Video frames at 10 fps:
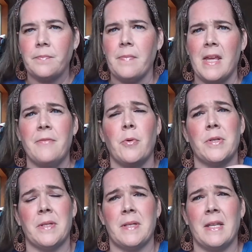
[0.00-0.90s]
And of
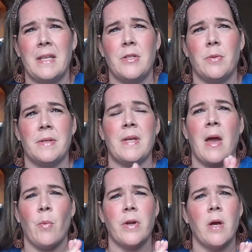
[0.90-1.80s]
course, the second they do this, I
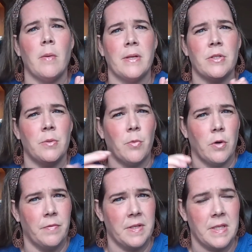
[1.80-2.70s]
want to go into more
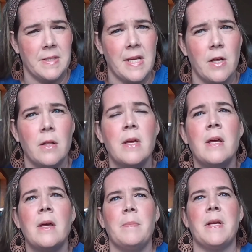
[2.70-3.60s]
of the detail
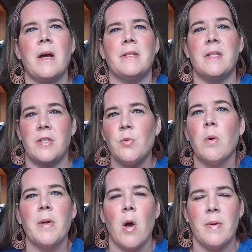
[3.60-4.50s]
because this is where
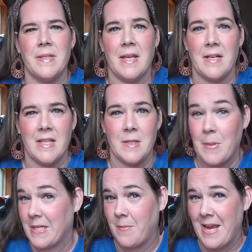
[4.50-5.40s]
we always get into these
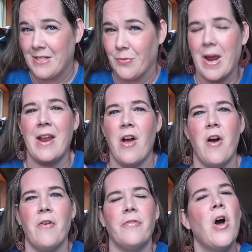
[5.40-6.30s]
big debates, right?
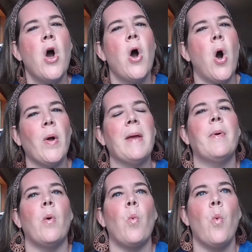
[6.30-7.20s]
Of, okay,
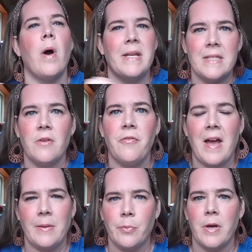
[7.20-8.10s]
but what is the
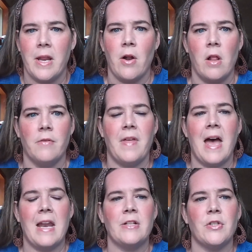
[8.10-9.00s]
fine print and all of
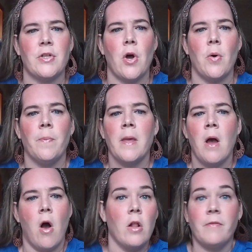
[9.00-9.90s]
that? And so
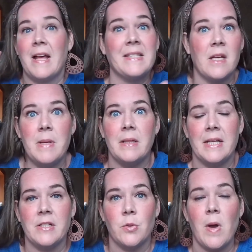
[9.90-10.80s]
all of that's going to be
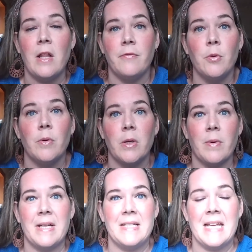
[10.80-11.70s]
linked as well if you really
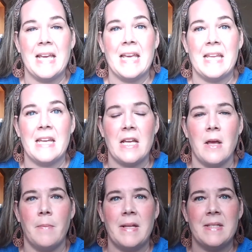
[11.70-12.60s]
want to dig in
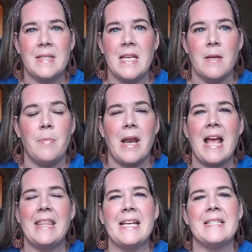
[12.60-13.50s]
and see. But I
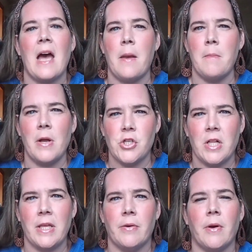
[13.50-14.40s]
think it's gotten much
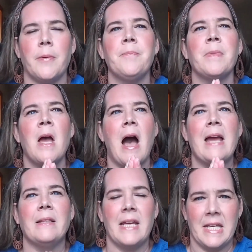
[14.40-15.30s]
clearer.
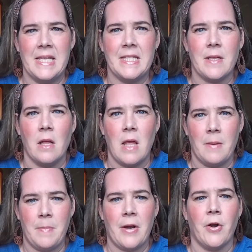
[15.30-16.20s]
I like these a
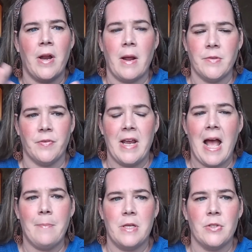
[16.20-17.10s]
lot better and I was very
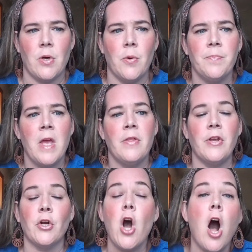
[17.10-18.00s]
happy. So
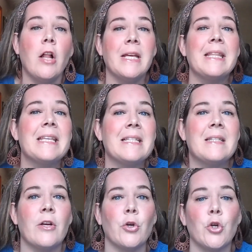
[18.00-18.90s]
they're calling this
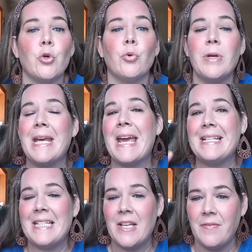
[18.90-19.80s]
their
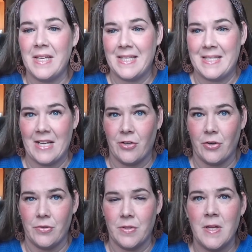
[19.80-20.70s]
creativity
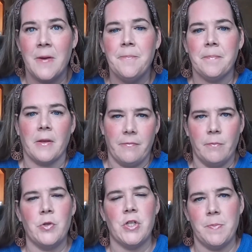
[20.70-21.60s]
standards,
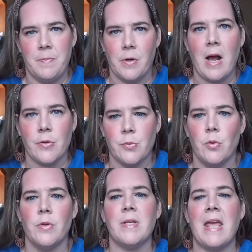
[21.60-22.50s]
which is their house
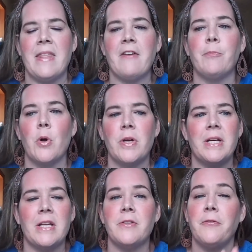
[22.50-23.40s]
rules. And they have broken
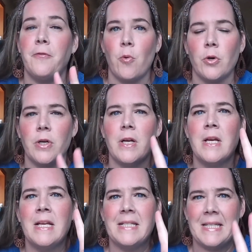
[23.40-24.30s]
it into 4
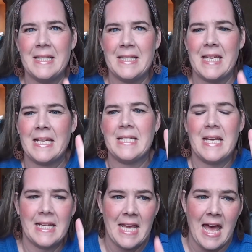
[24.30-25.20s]
distinct
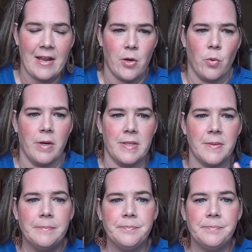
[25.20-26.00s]
categories.